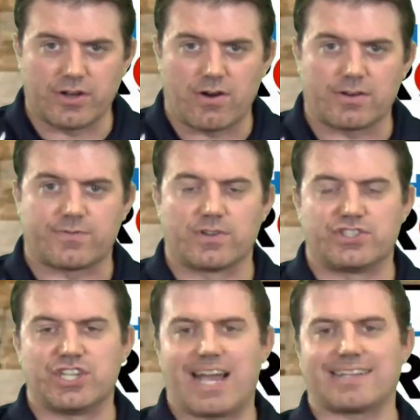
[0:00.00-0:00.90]
yards for
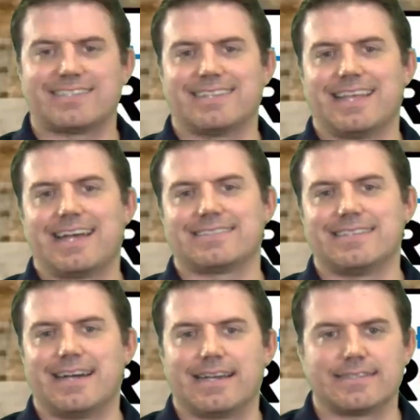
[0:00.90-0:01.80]
Jackson last
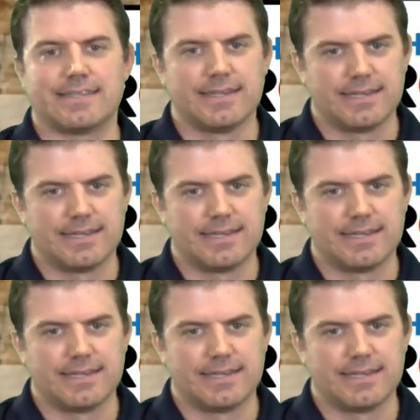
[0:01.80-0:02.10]
night.